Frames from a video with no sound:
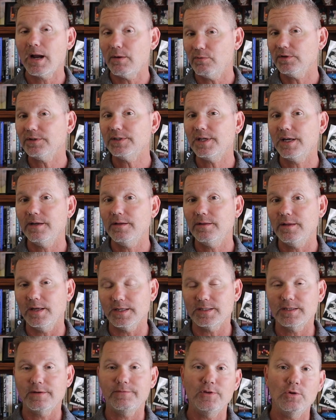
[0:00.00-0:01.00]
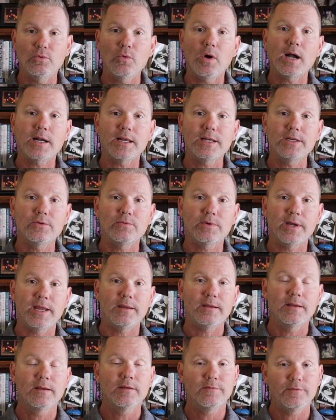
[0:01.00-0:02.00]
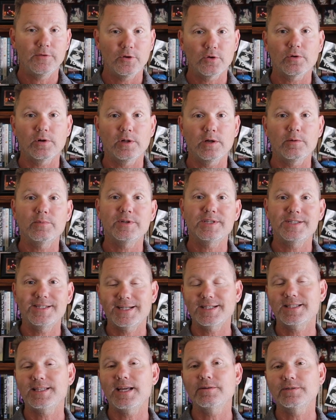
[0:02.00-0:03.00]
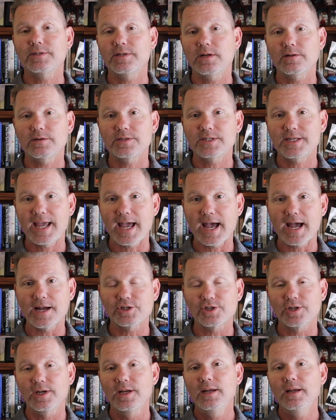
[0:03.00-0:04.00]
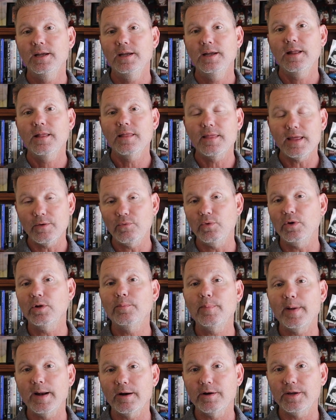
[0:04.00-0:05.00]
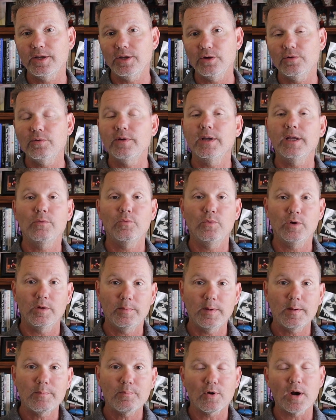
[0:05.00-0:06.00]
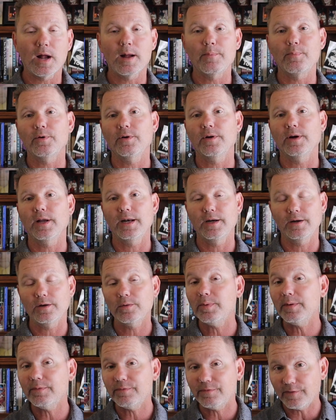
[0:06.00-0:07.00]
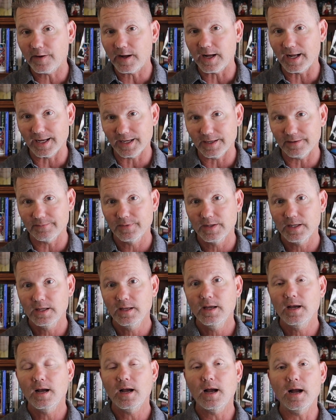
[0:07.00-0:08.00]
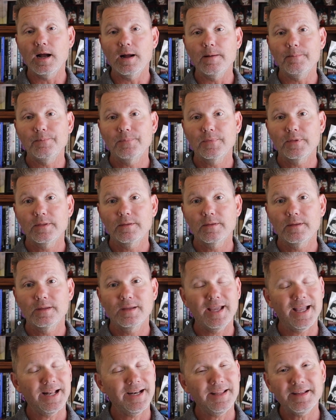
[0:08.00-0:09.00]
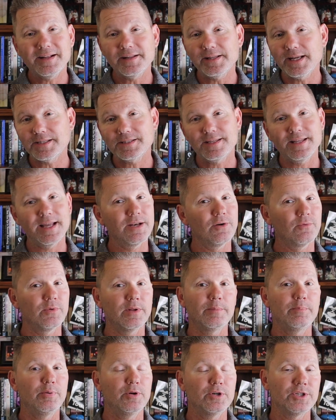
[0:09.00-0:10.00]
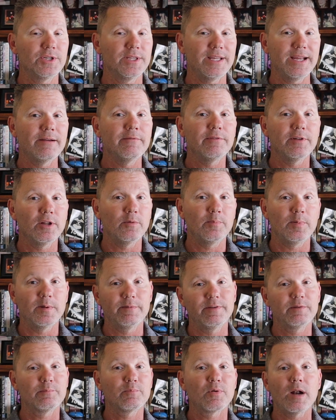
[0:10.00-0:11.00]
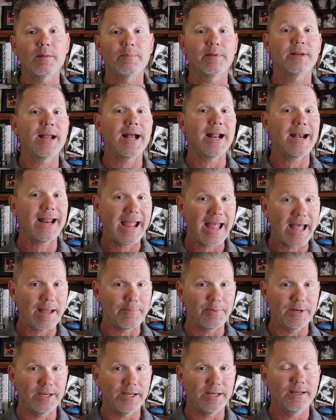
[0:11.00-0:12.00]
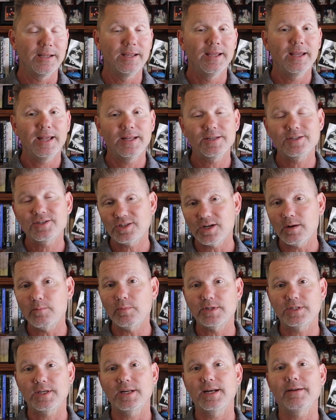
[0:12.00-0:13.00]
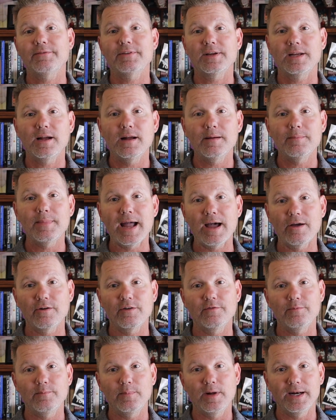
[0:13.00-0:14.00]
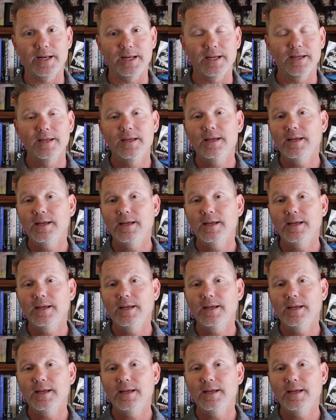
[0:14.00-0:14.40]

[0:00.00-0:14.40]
I will tell you this, if you walk into a funeral home with $6,000 cash, they will bury you, it will be proper, and it'll be fine. Anything less than that, you're really pushing the envelope of it probably not happening, and someone's gonna have to come out of money.